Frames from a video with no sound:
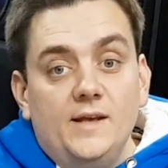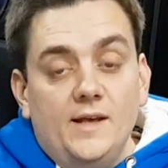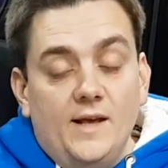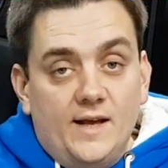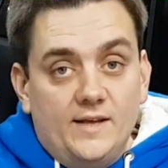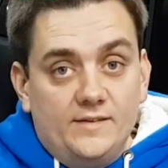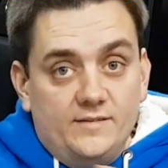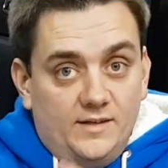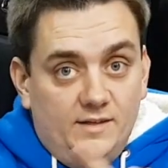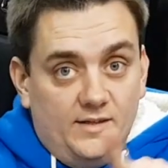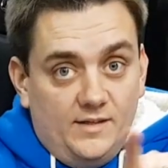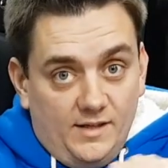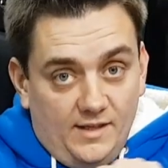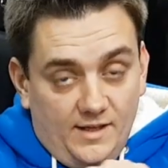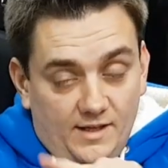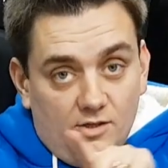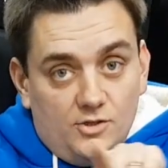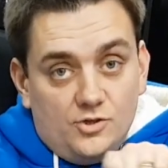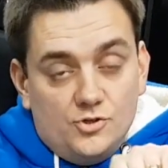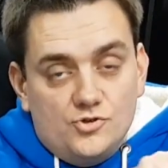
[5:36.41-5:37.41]
as in the
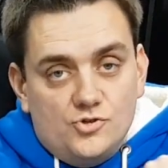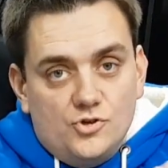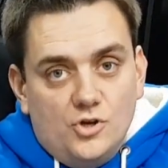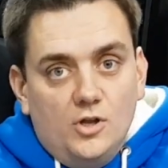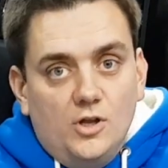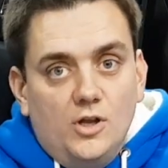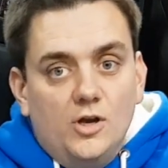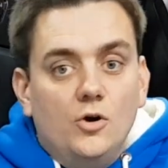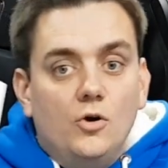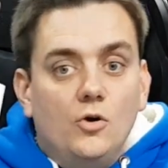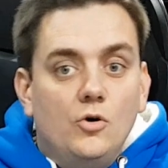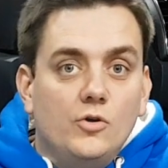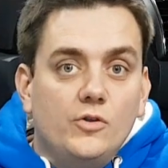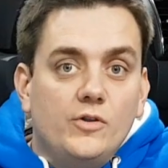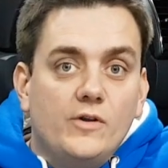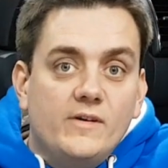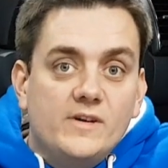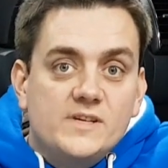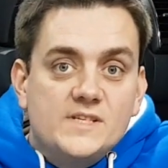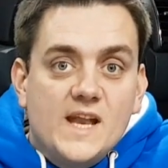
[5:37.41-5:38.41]
little controller, or
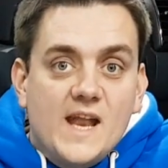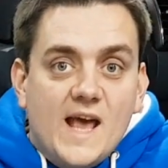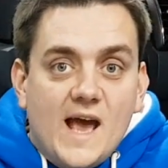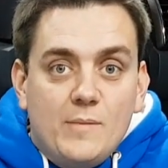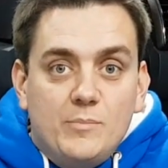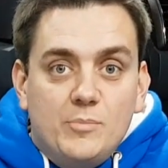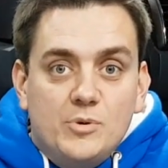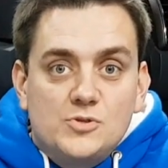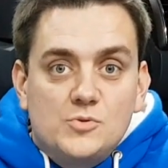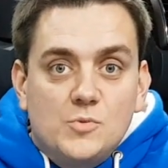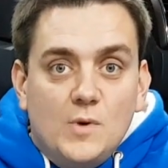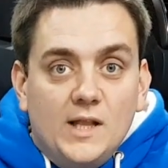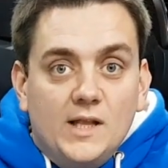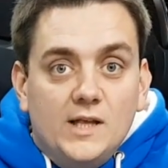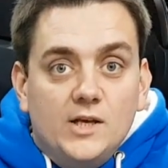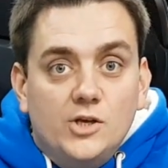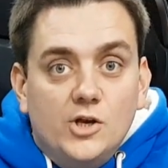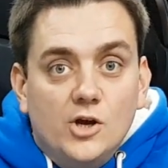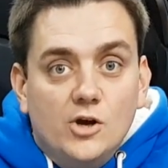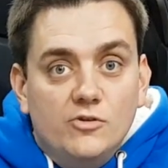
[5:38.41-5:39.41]
there is an app as well, a
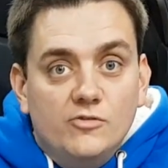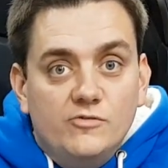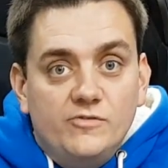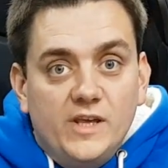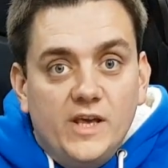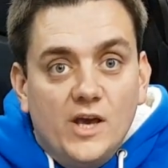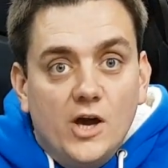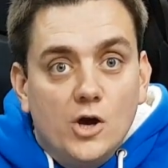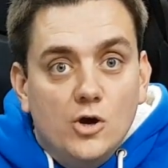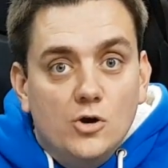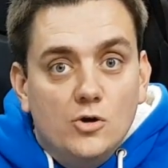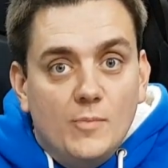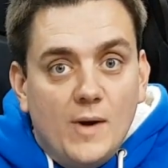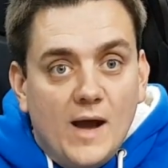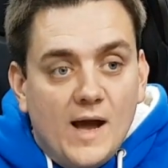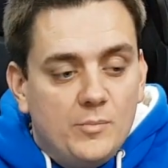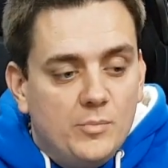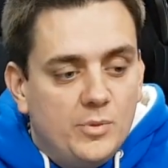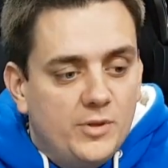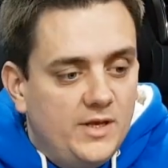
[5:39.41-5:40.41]
Govee Home
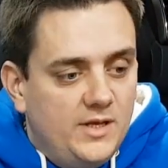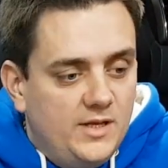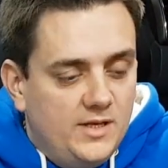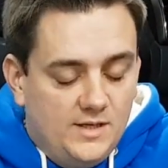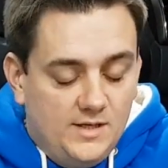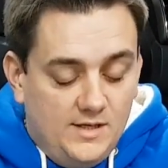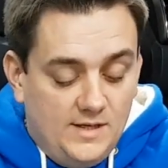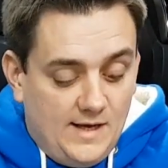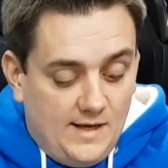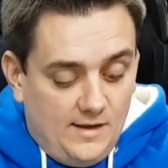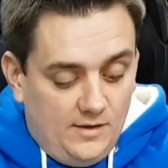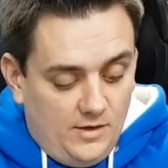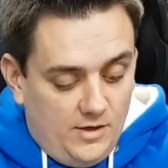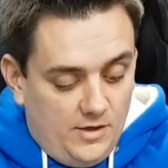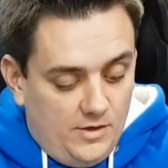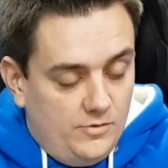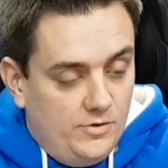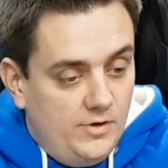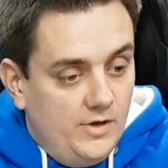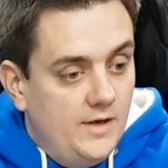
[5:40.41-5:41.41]
app that you can
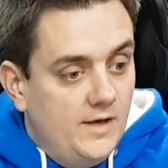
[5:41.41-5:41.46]
download.